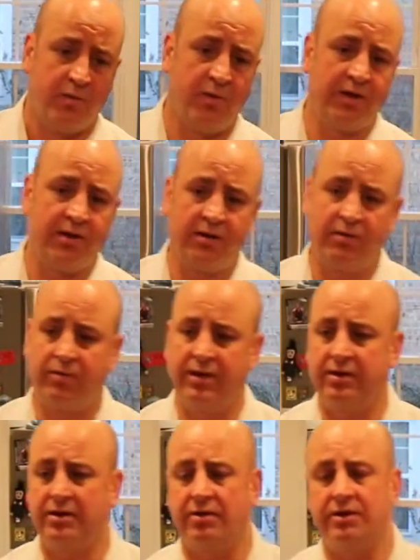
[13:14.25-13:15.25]

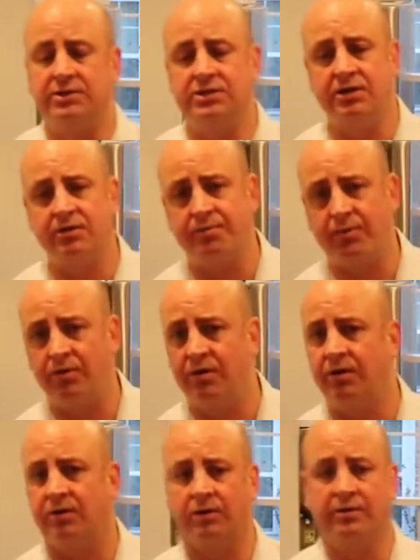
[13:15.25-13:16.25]
Whether you're in
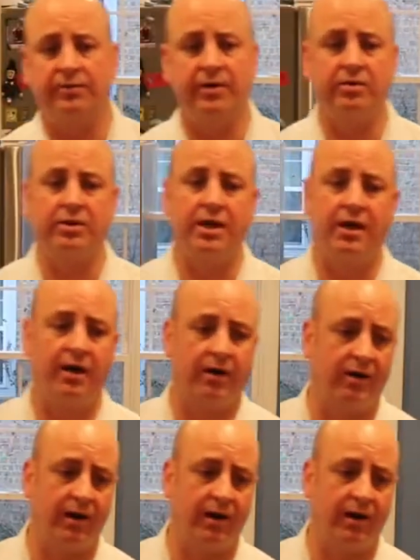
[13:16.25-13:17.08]
Dearborn or Livonia,